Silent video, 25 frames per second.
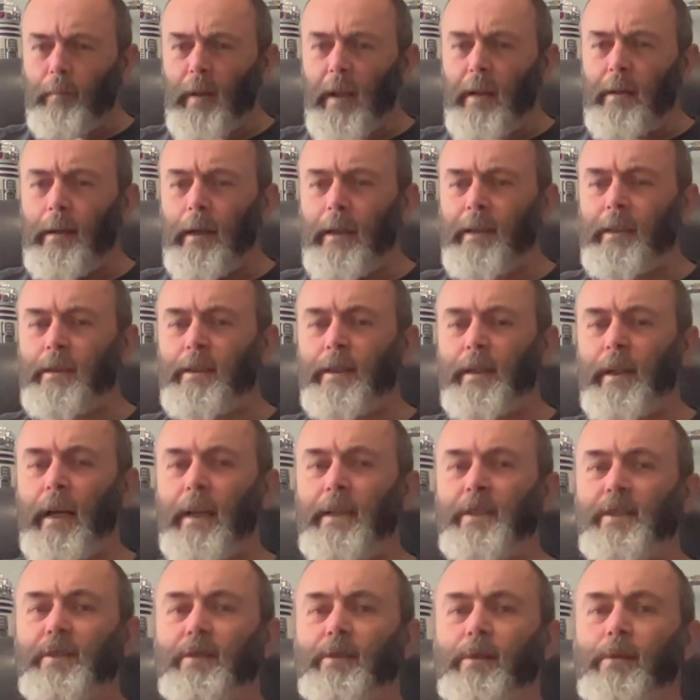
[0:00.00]
Link to their
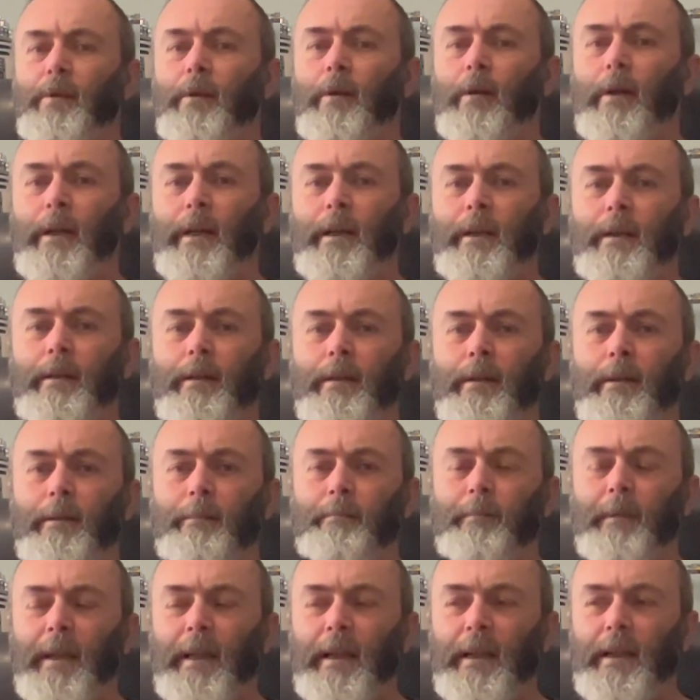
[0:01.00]
store
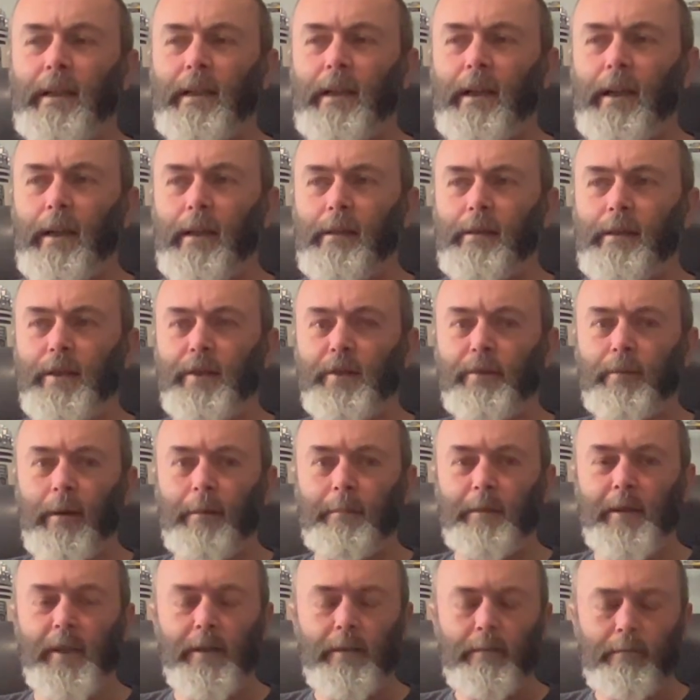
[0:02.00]
in the
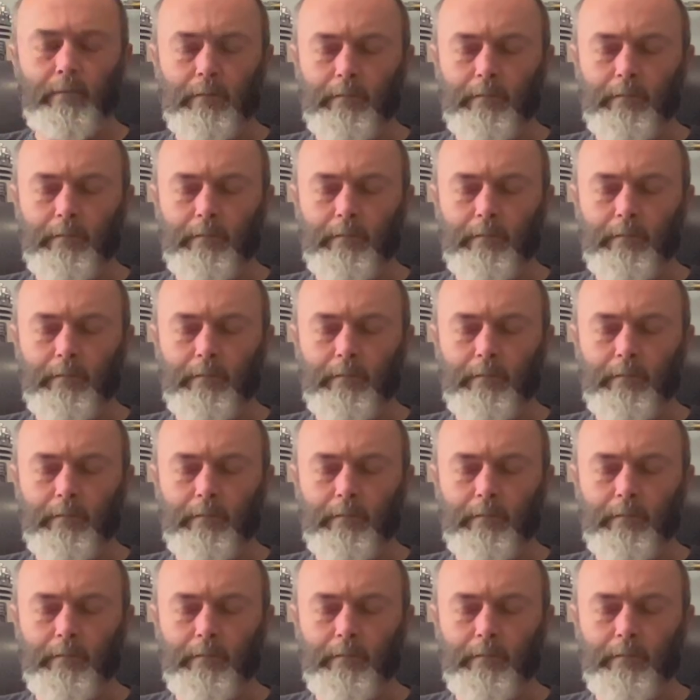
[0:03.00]
description.